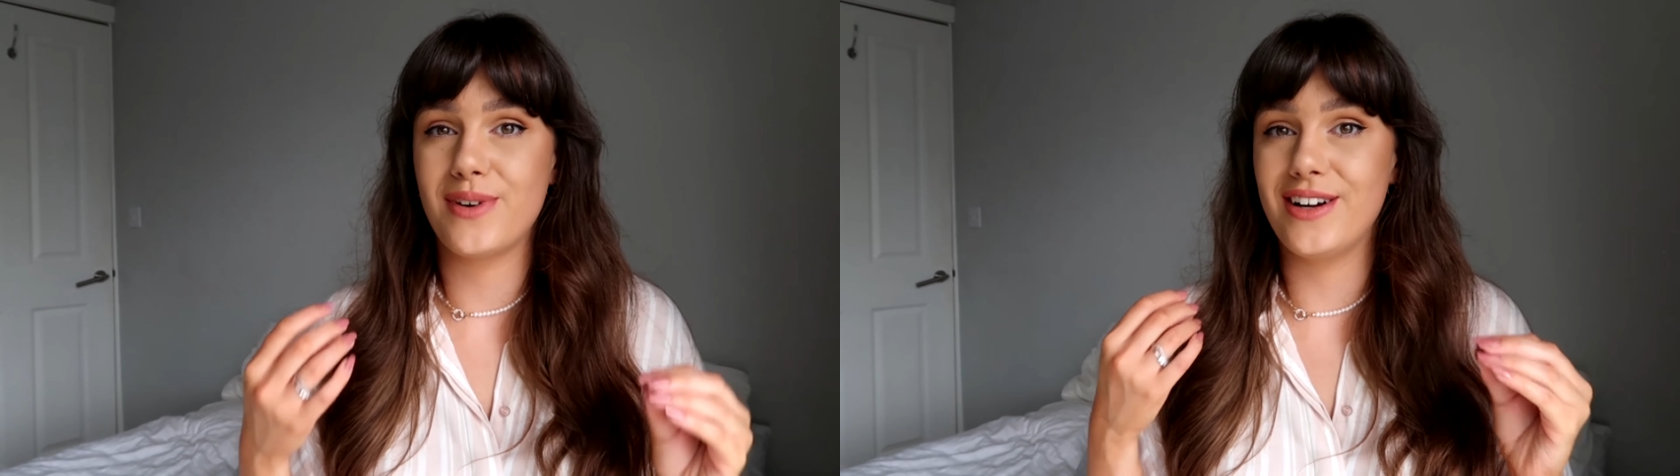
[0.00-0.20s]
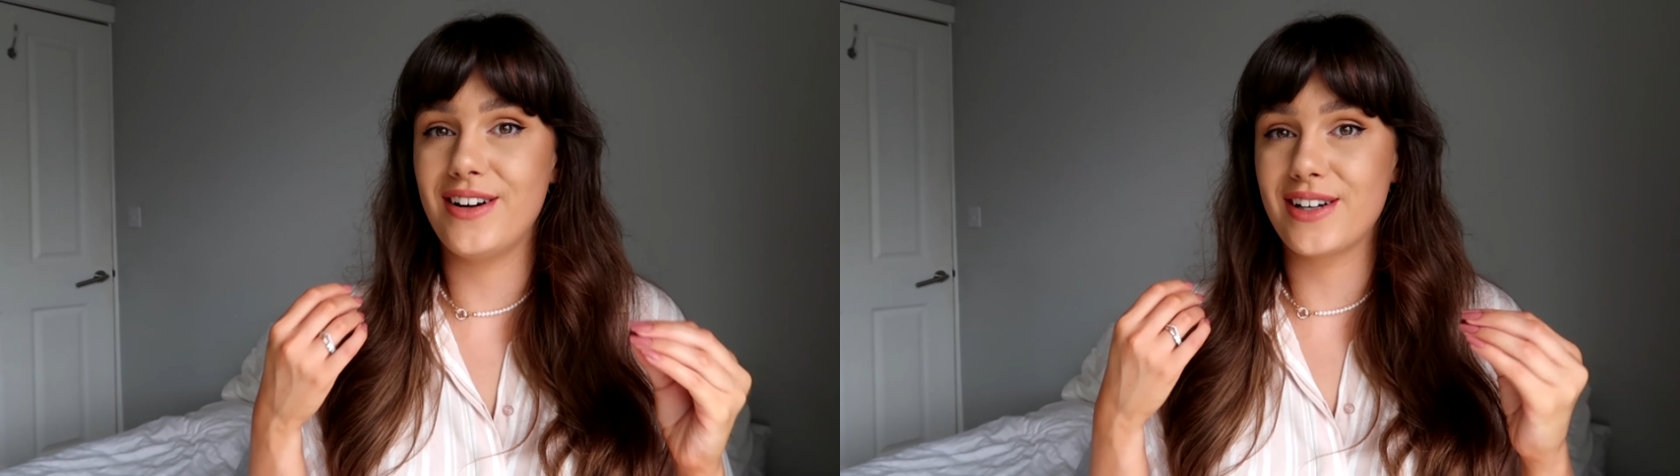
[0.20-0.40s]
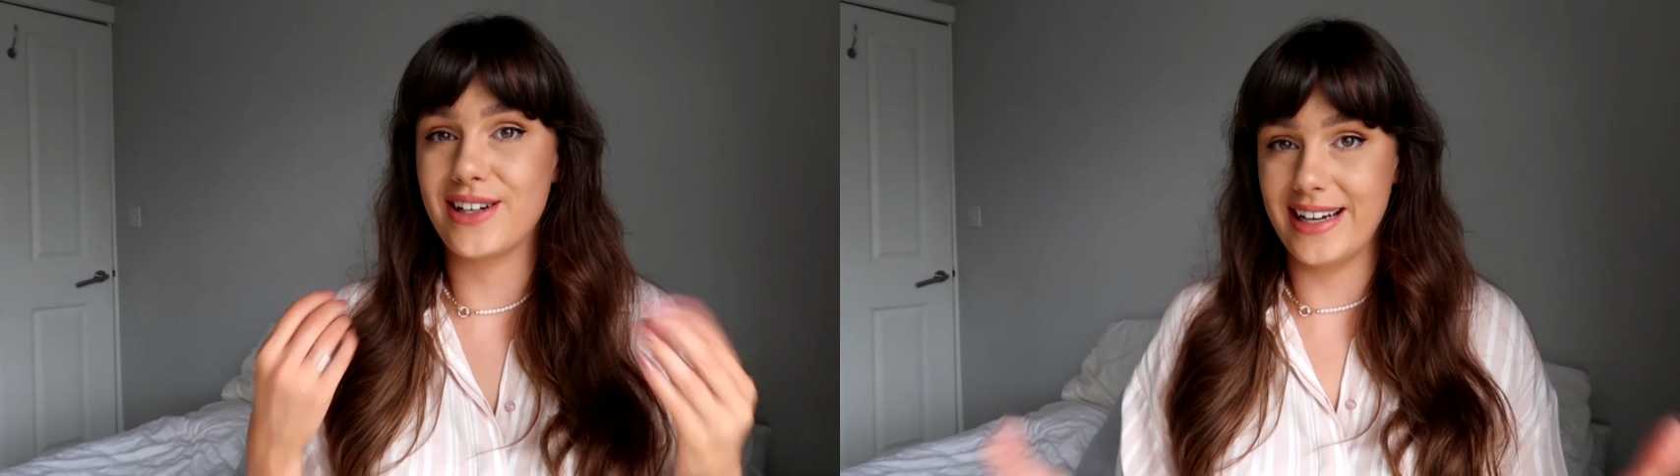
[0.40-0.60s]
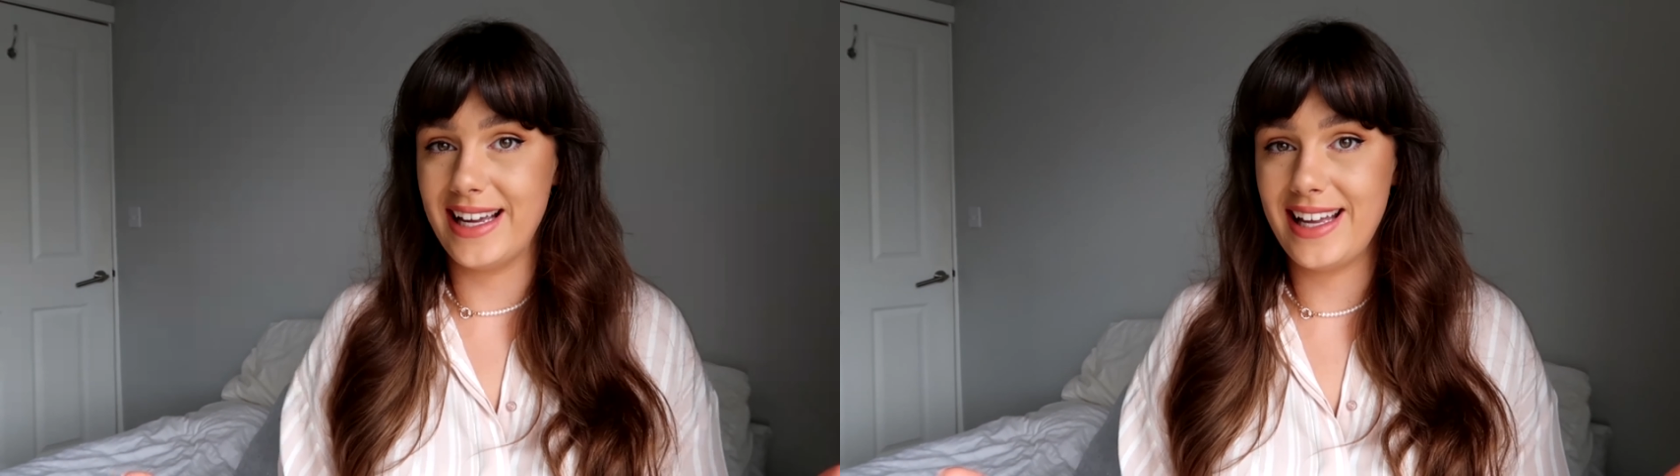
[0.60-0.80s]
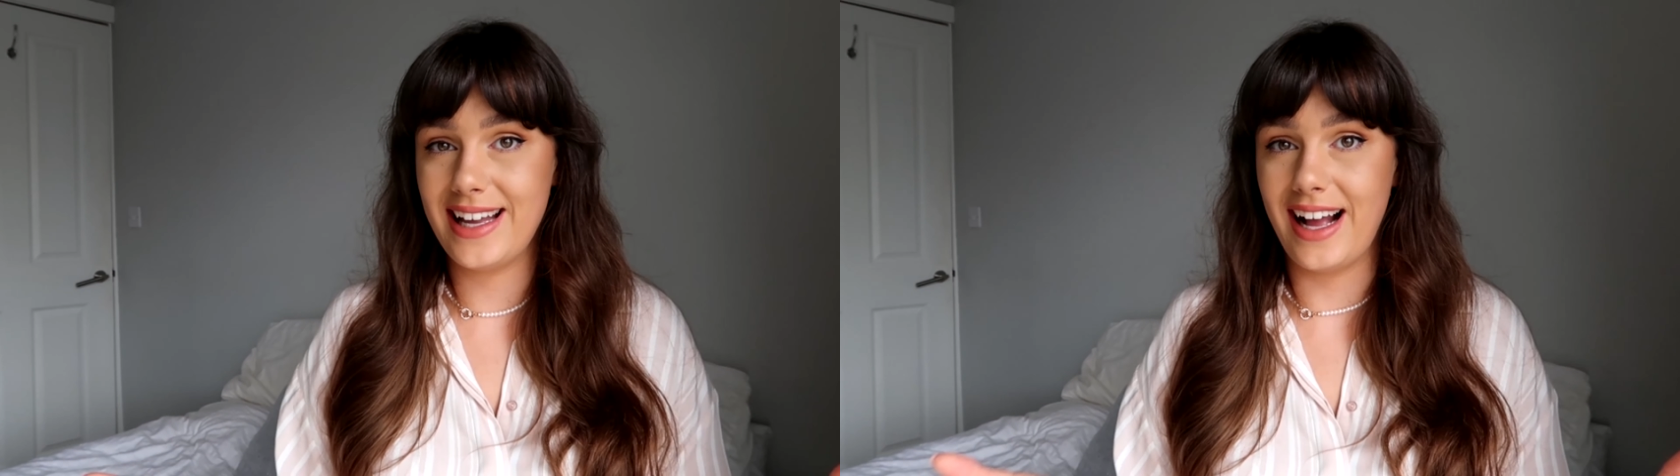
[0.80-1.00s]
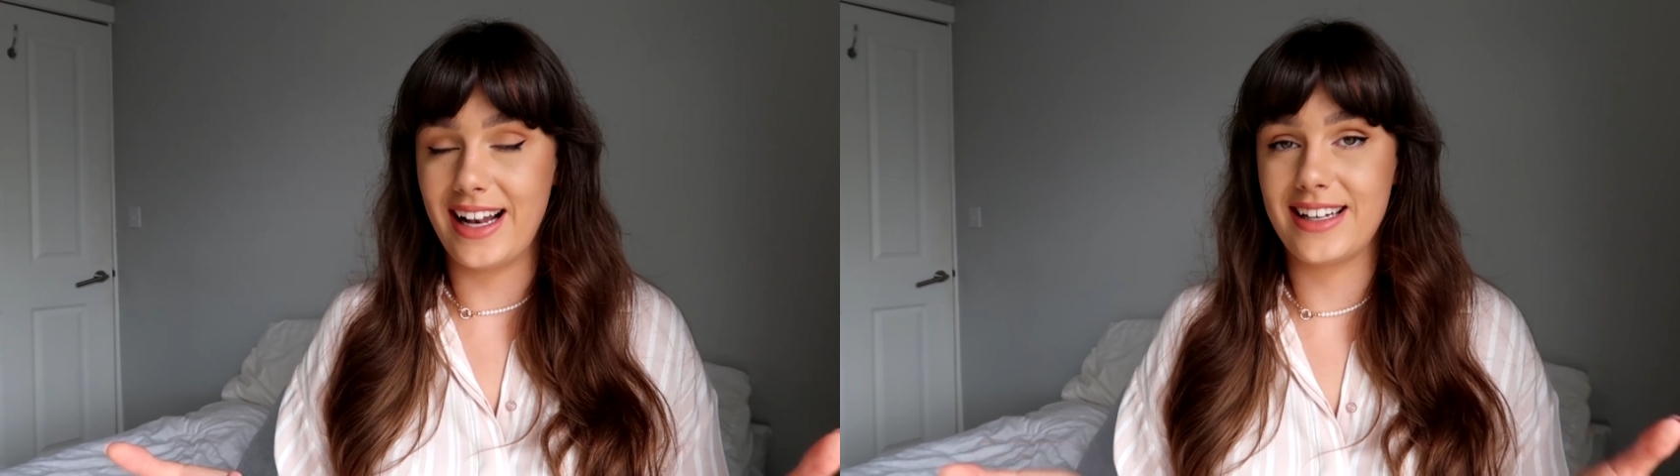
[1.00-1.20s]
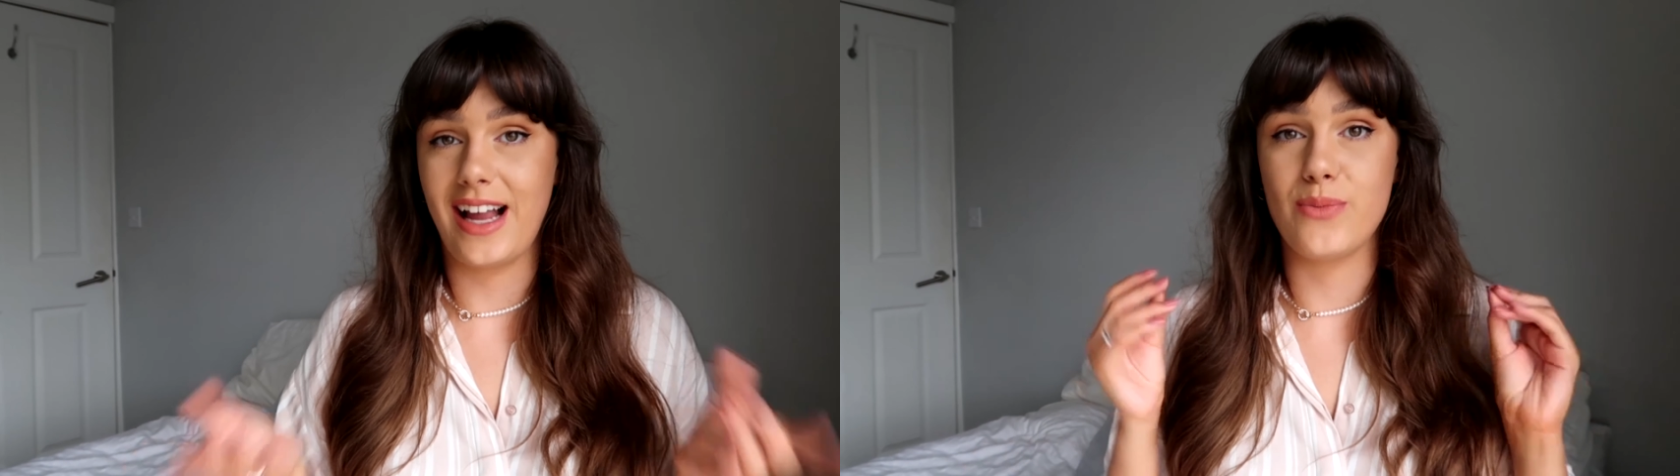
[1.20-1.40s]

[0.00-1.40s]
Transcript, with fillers: were great and